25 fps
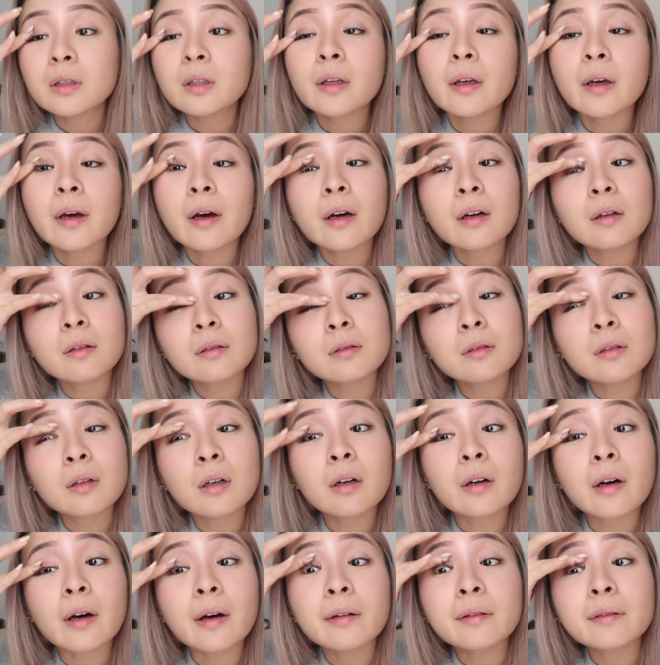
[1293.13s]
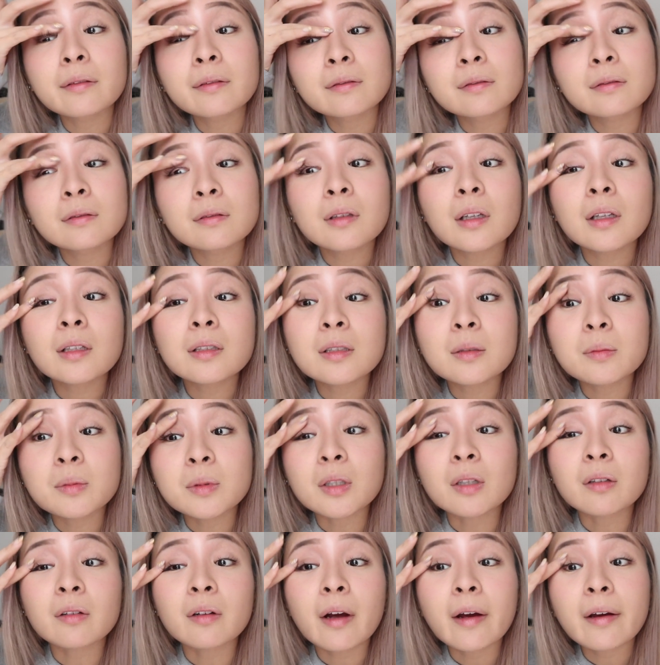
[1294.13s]
Yeah, okay. That seems
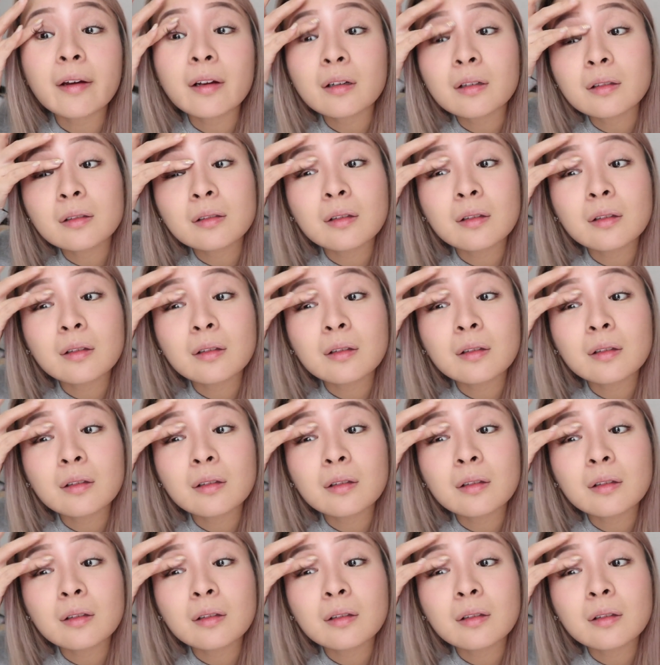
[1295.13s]
alright.